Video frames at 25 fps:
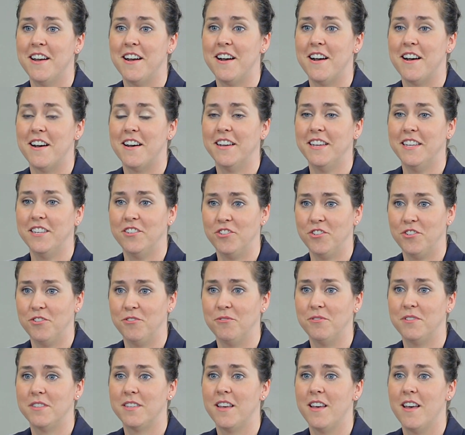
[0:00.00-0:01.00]
uh,
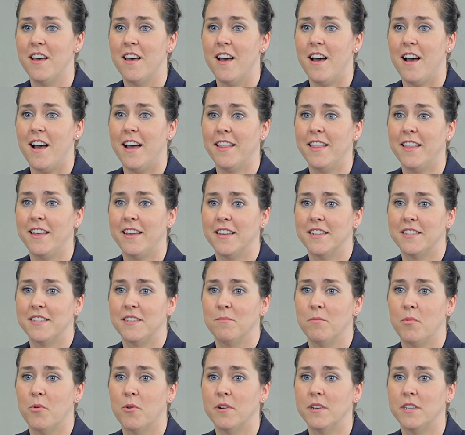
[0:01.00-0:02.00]
issues, I think it's
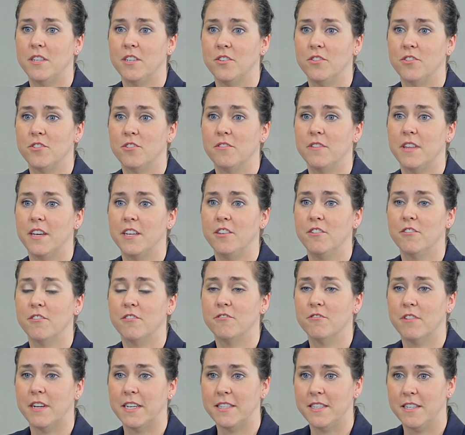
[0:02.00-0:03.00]
important to ensure that you're
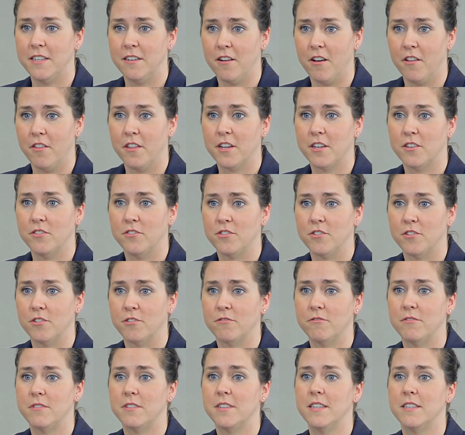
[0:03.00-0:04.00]
addressing all the
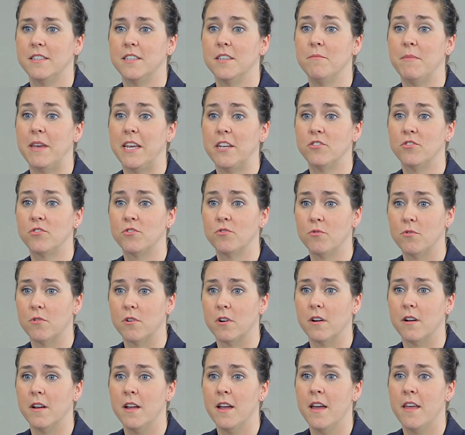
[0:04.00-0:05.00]
concerns and to make
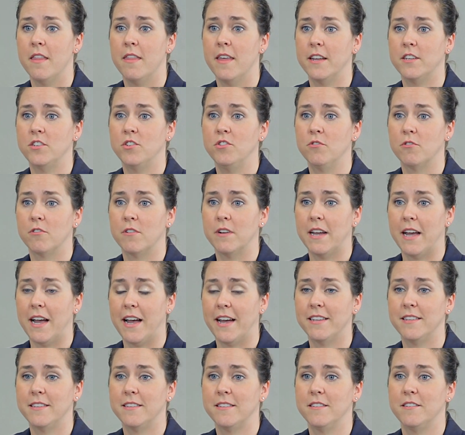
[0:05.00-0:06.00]
sure that you are
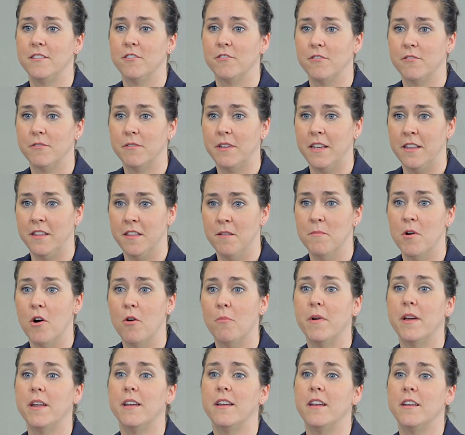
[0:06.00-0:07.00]
not, you're in the
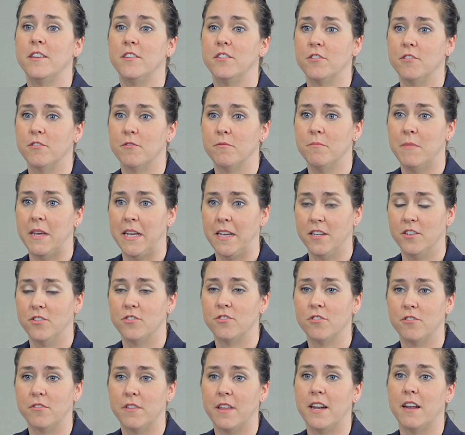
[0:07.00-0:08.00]
moment and you're making
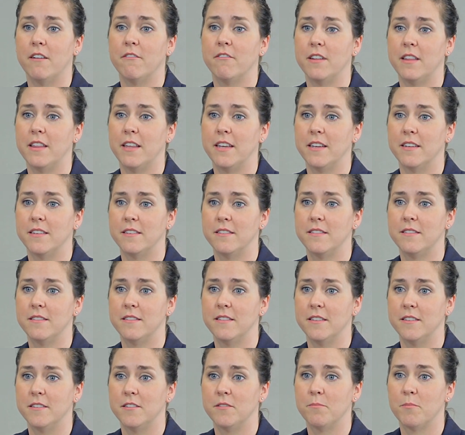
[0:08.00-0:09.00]
sure that everything is,
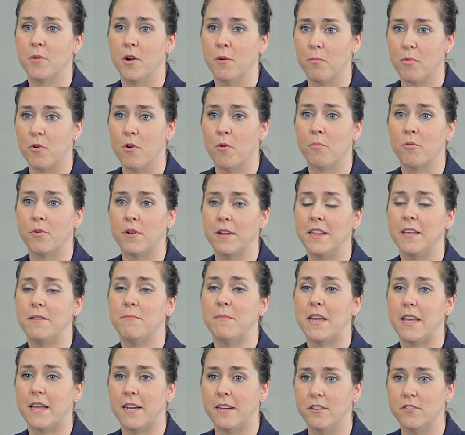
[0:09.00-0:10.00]
is appropriately
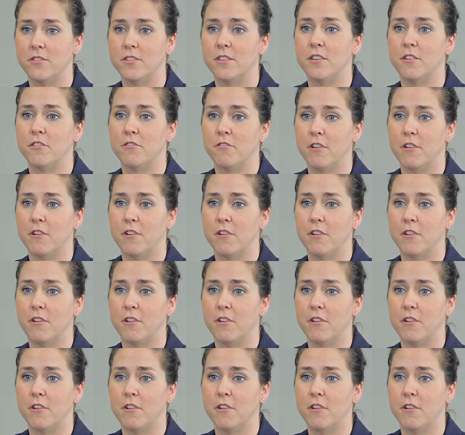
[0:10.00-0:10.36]
managed and